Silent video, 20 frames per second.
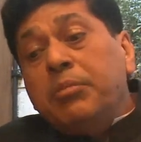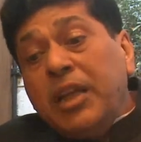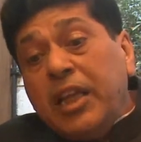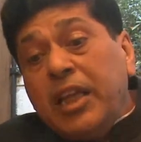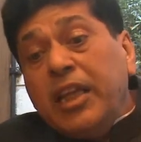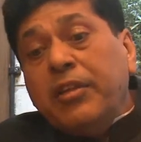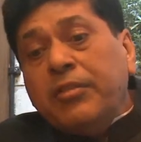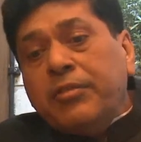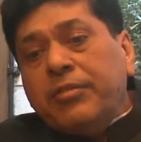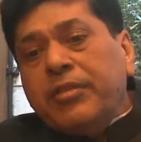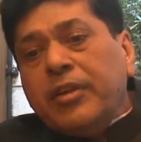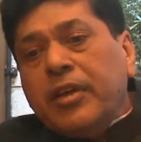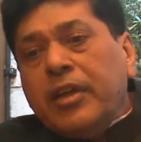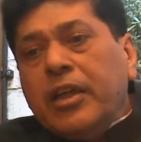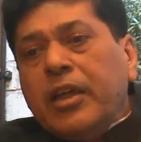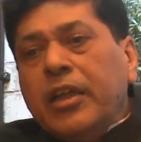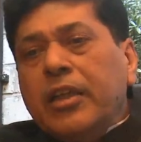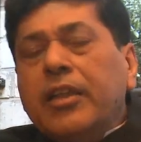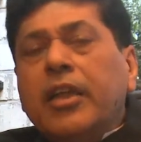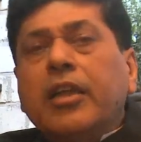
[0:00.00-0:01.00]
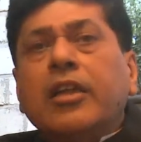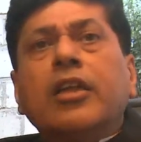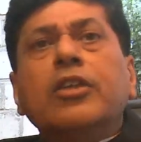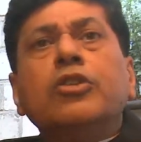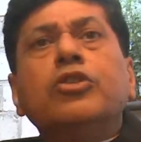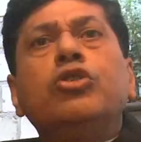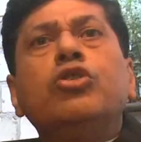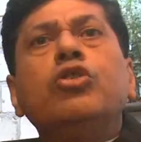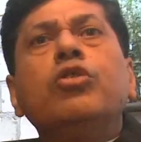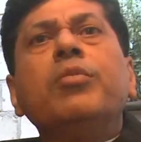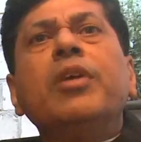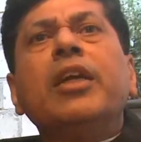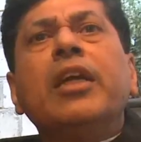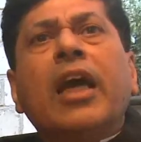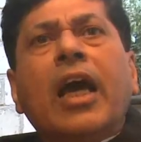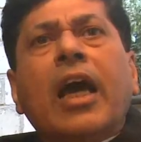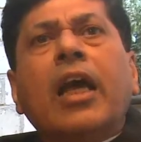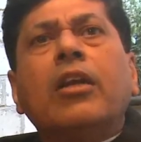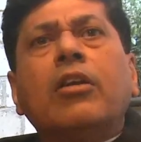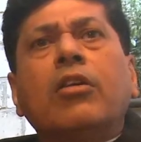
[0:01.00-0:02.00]
believe that
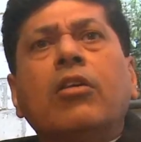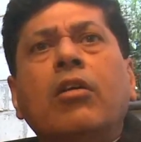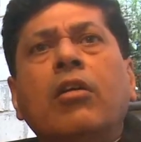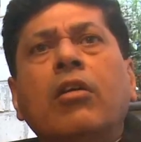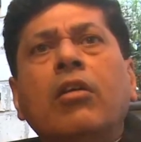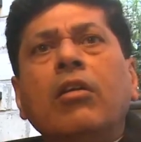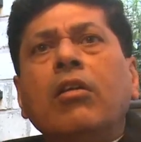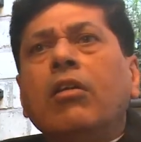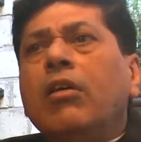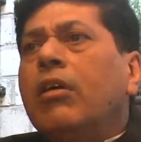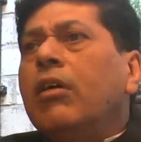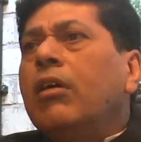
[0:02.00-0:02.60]
consuming alcohol